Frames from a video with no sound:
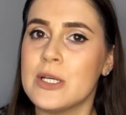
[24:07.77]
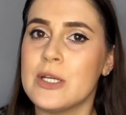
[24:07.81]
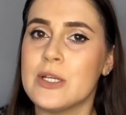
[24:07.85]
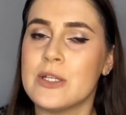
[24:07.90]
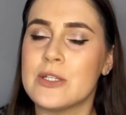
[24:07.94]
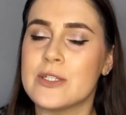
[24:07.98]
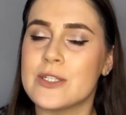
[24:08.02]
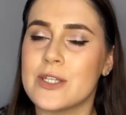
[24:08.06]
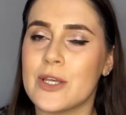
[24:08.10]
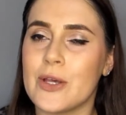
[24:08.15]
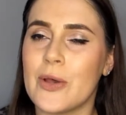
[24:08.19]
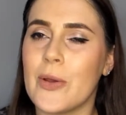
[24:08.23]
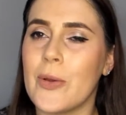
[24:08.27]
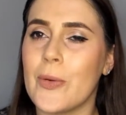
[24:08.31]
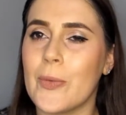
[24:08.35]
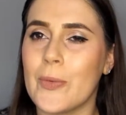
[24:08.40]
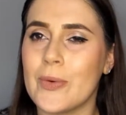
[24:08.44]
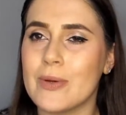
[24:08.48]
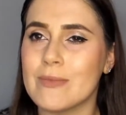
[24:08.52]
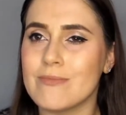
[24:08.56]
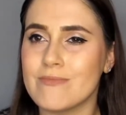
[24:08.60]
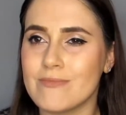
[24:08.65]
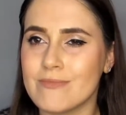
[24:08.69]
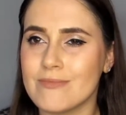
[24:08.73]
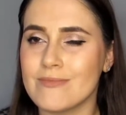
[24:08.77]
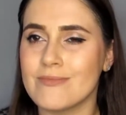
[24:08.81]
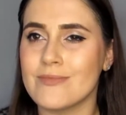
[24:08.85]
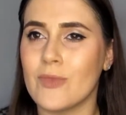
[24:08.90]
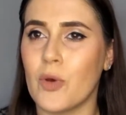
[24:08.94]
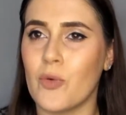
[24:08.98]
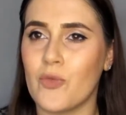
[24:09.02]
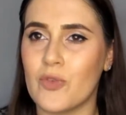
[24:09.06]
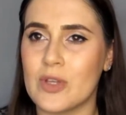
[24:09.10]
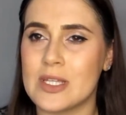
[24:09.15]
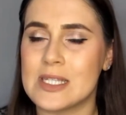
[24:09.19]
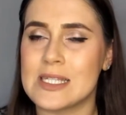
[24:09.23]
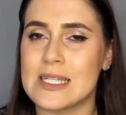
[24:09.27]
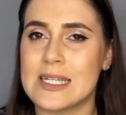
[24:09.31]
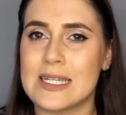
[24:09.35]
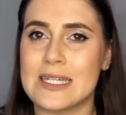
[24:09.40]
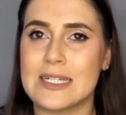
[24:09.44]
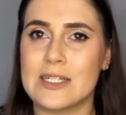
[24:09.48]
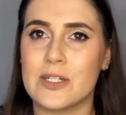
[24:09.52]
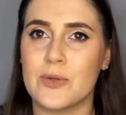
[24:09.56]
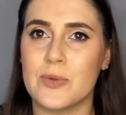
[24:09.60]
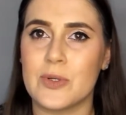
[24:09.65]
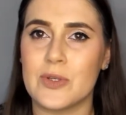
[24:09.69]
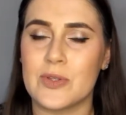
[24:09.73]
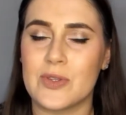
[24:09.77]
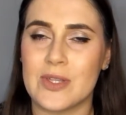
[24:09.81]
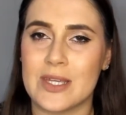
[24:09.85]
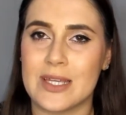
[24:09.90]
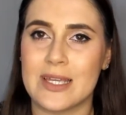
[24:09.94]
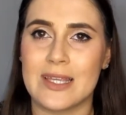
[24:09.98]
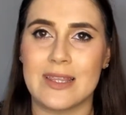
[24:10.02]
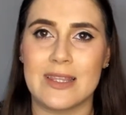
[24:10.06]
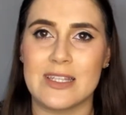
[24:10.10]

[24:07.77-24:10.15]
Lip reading: So obviously, I know what you're thinking,